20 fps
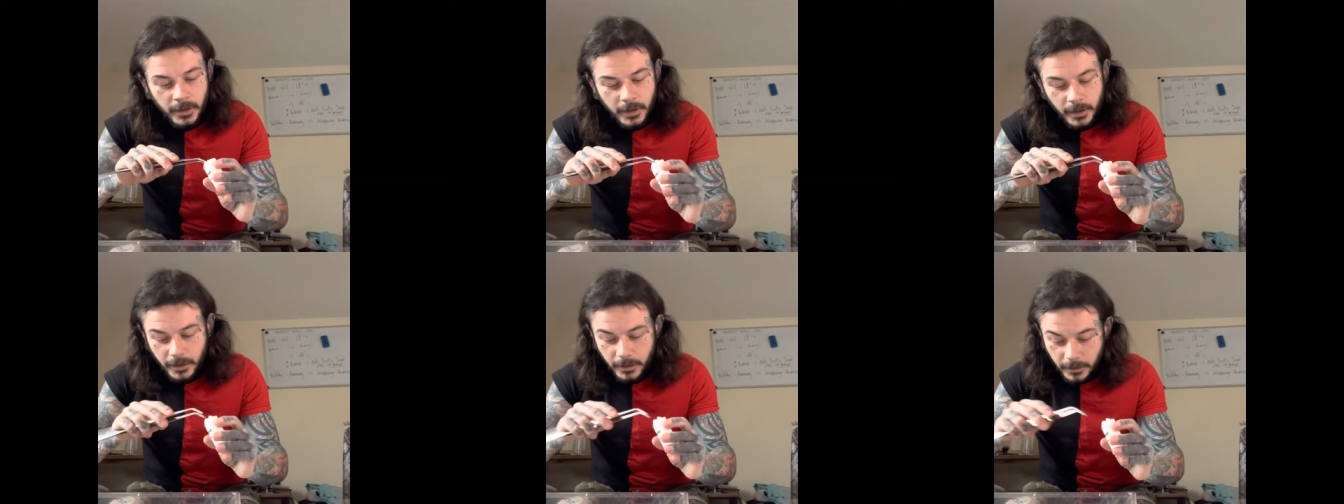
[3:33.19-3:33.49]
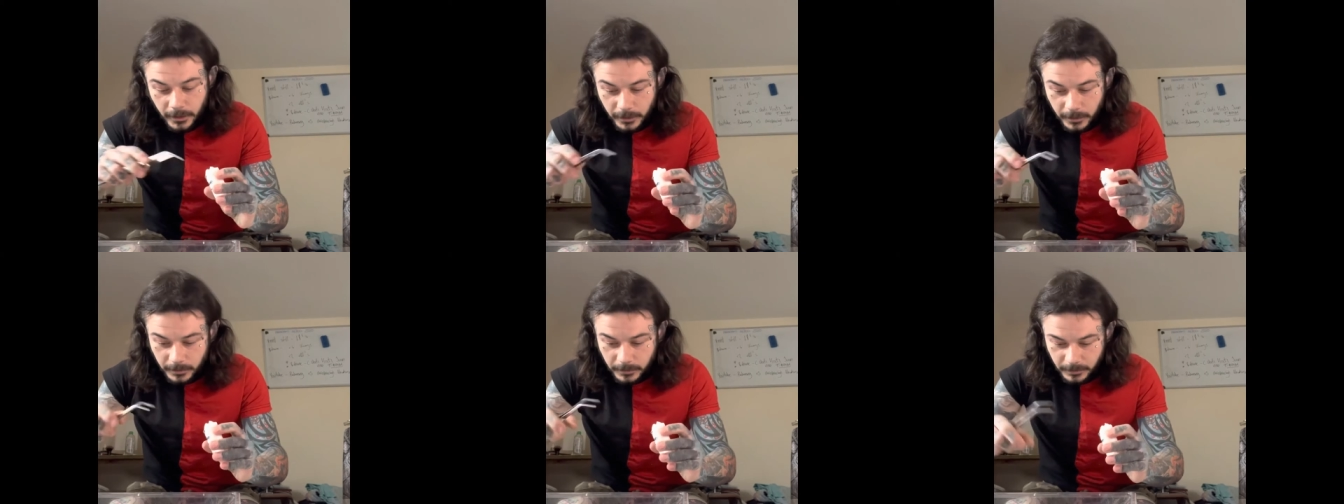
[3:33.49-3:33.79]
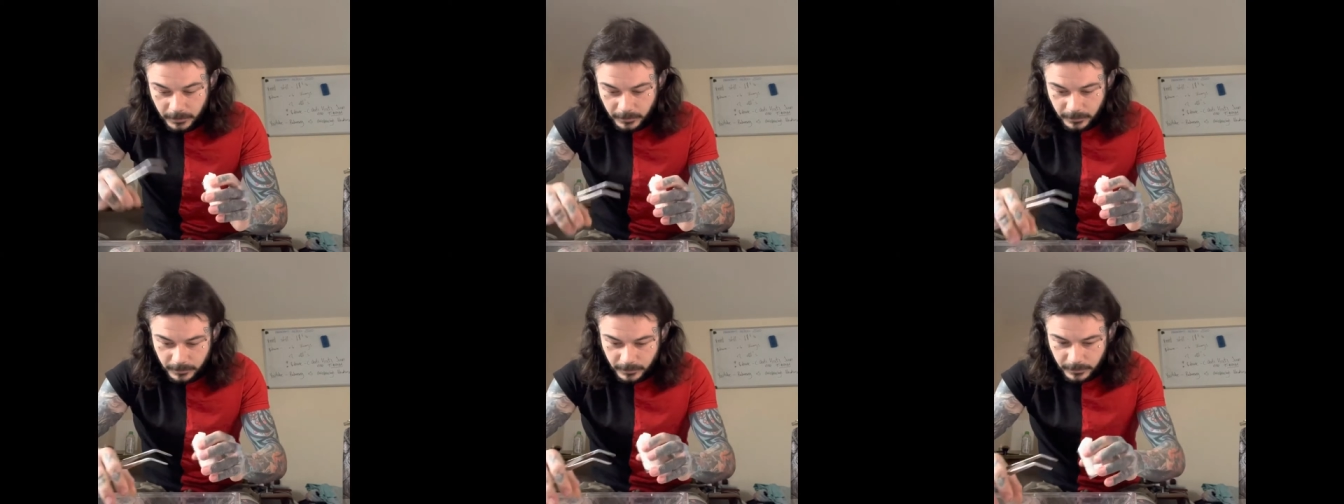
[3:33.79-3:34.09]
um,
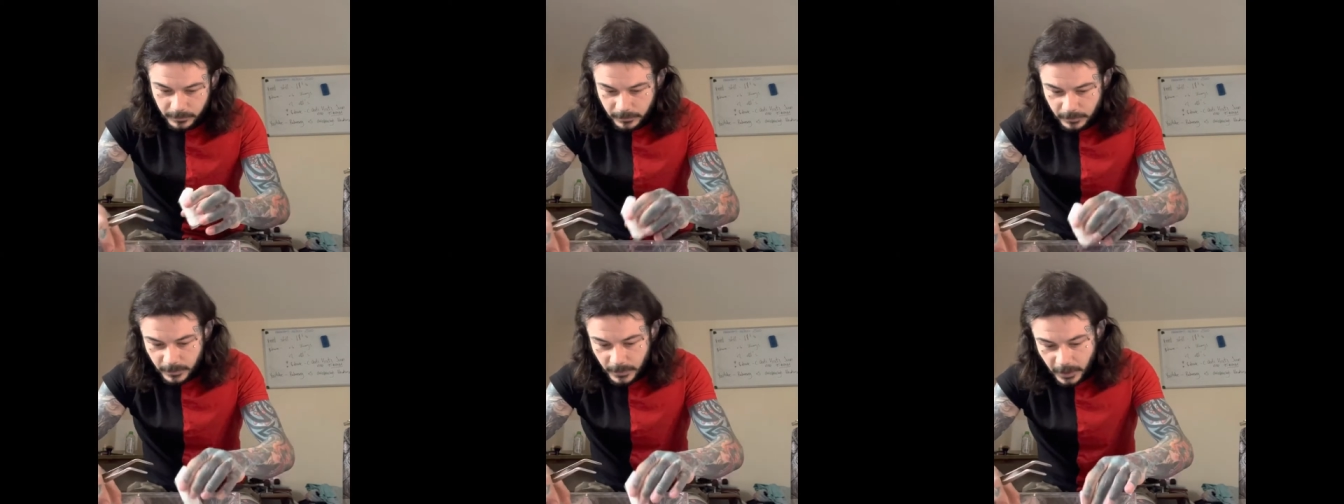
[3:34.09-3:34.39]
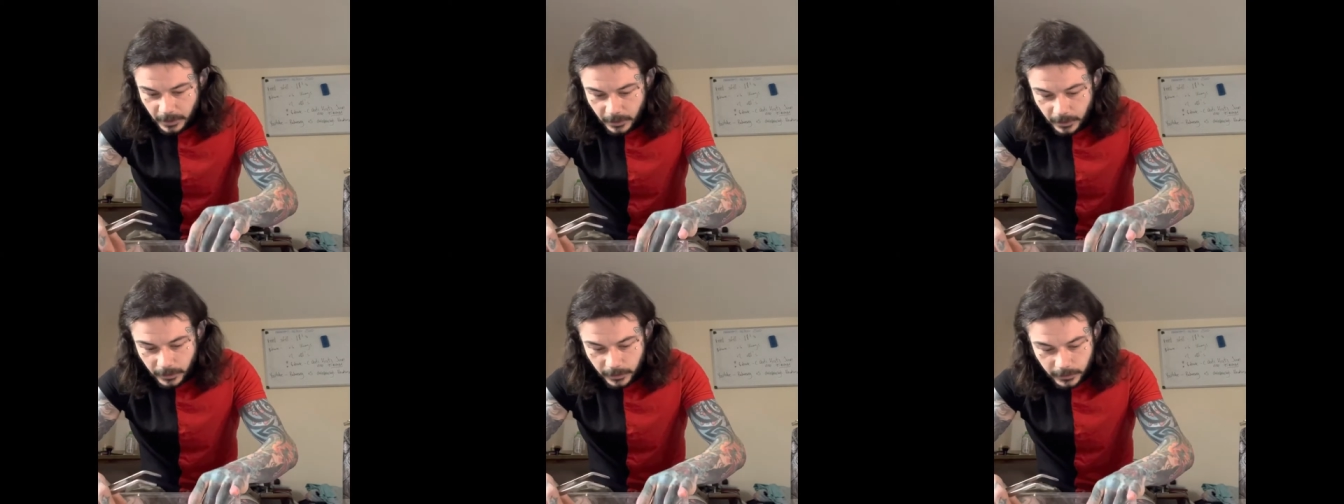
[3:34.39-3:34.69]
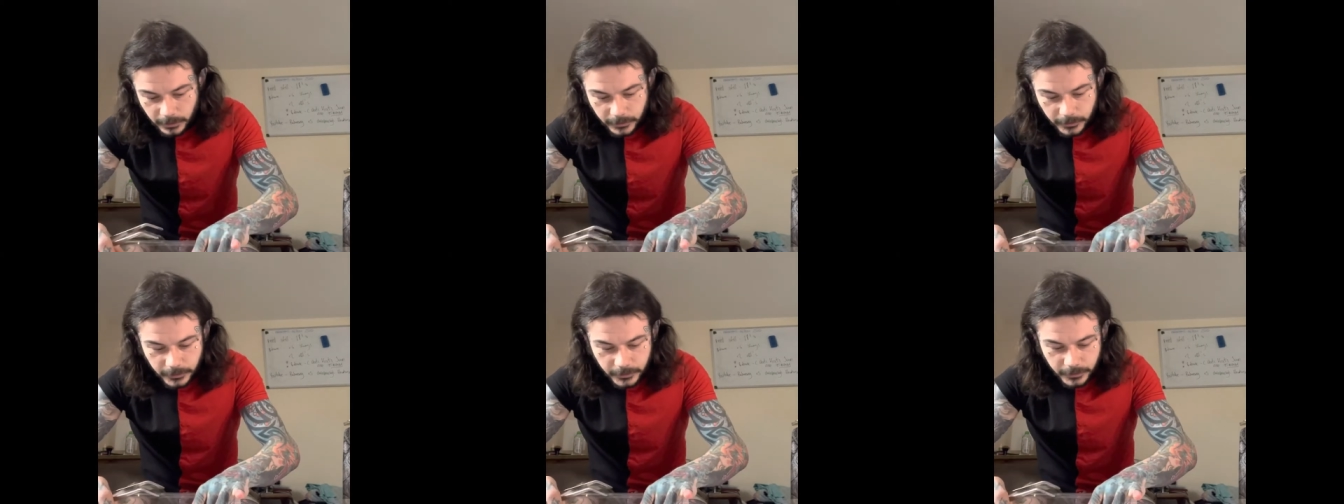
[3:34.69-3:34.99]

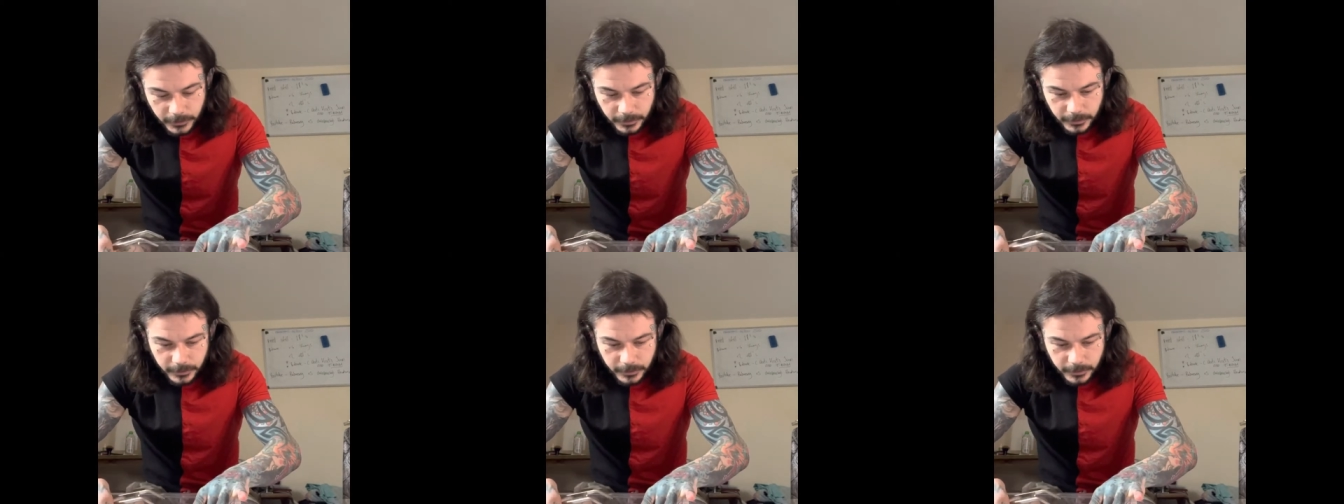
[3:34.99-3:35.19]
because